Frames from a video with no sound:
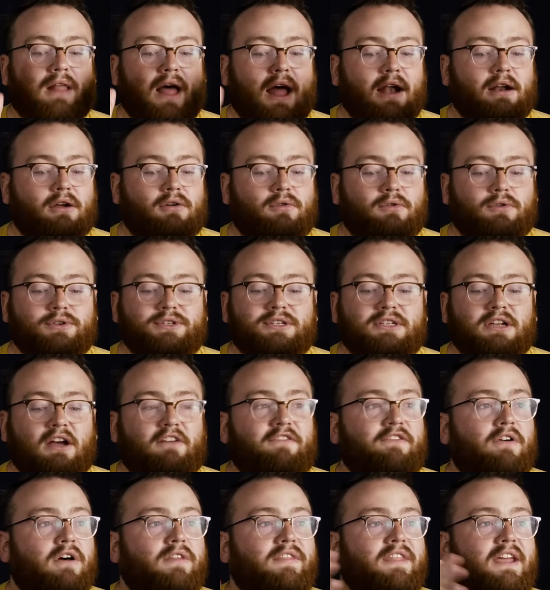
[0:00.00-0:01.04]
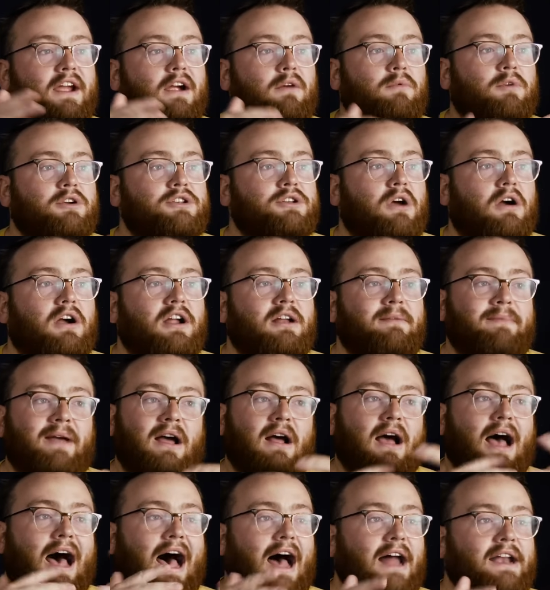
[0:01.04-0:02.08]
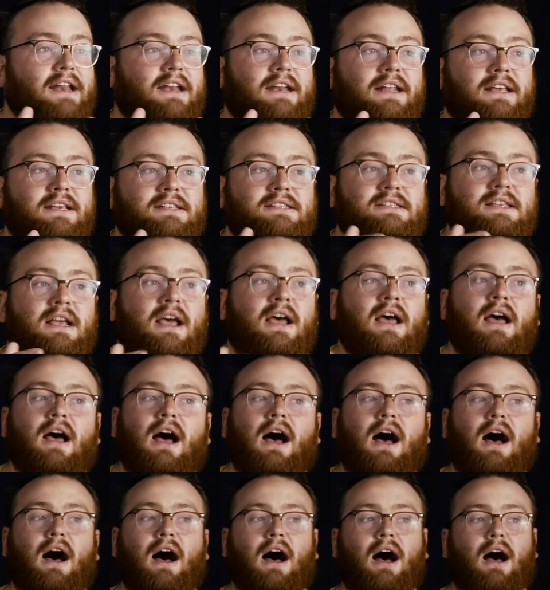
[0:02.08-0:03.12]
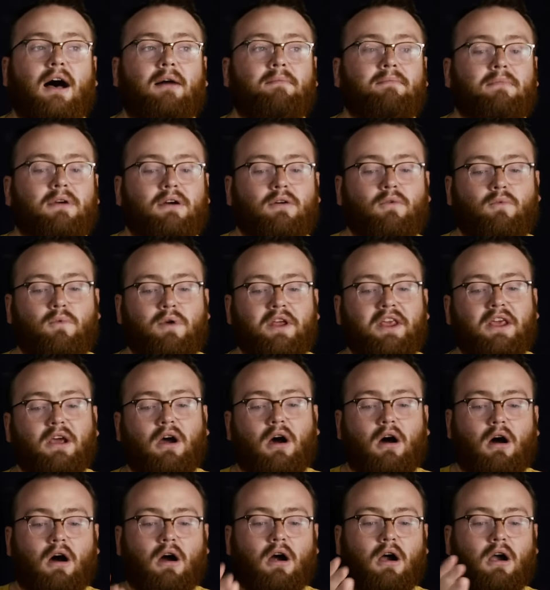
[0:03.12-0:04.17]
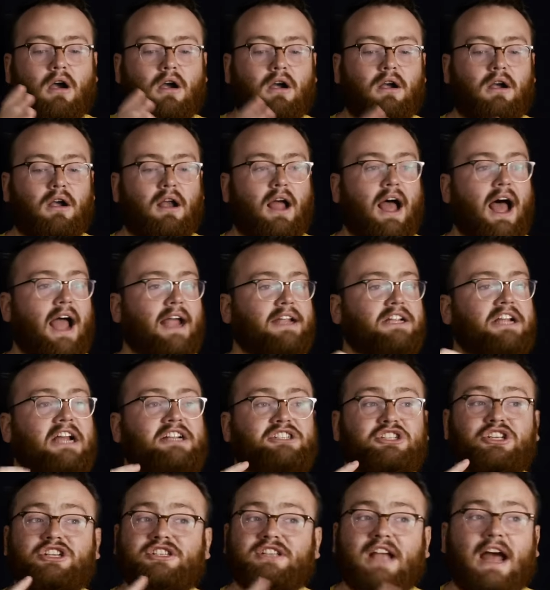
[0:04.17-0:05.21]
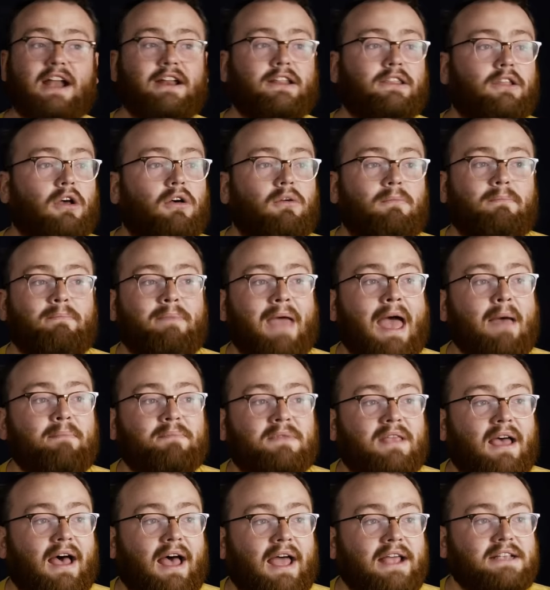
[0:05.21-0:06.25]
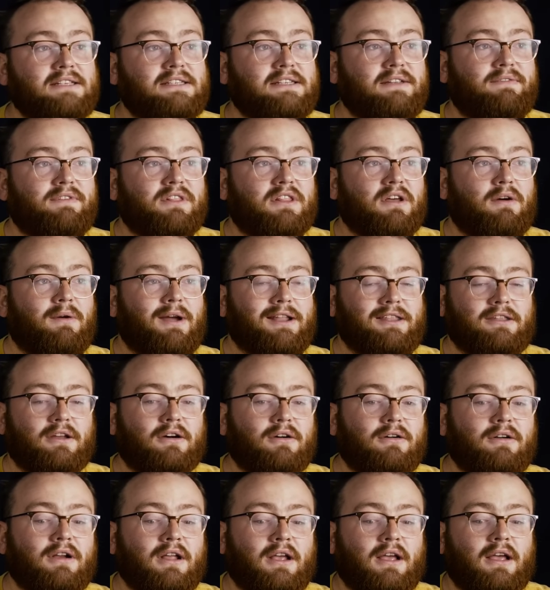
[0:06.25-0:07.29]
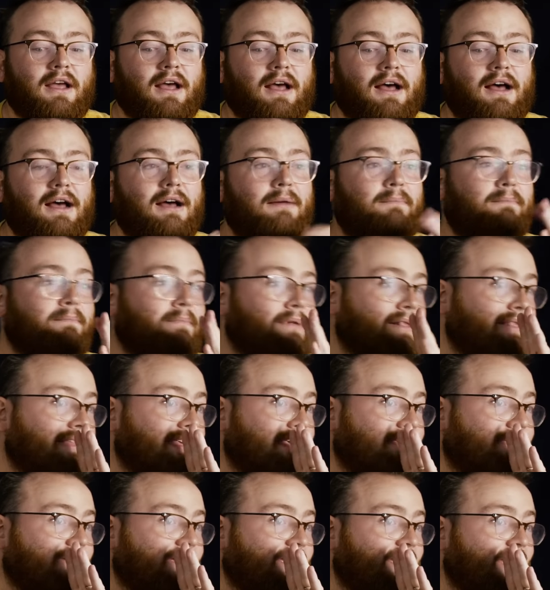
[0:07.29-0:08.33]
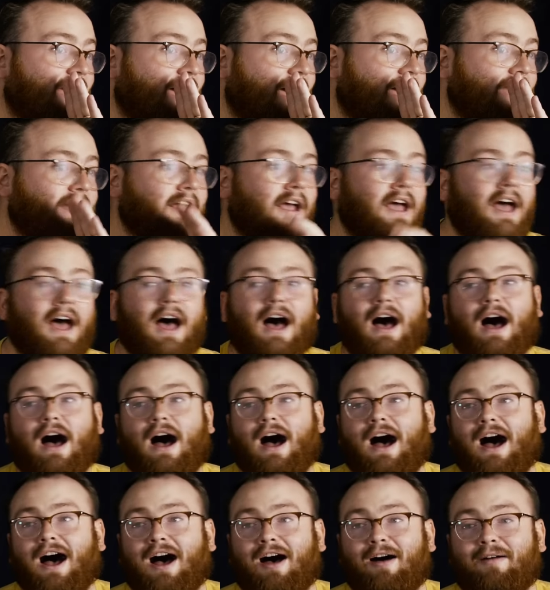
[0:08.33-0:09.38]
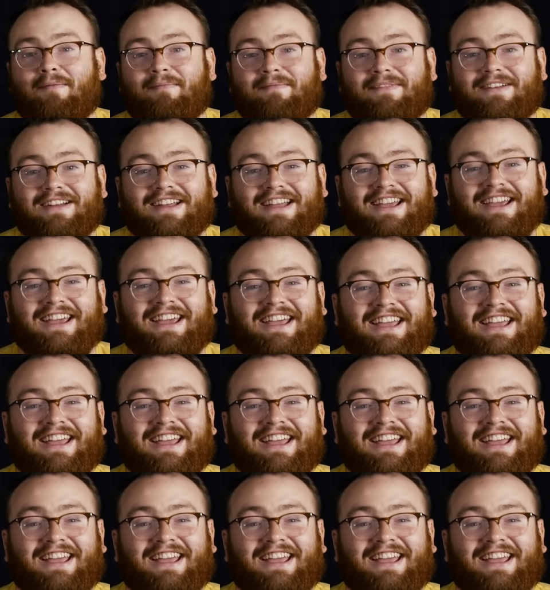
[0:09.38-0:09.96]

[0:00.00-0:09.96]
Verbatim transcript: a lot of cool stuff on there. We're talking about oddities. Um, we are, I just got adult baptized, even though I don't uh, believe in God. Um,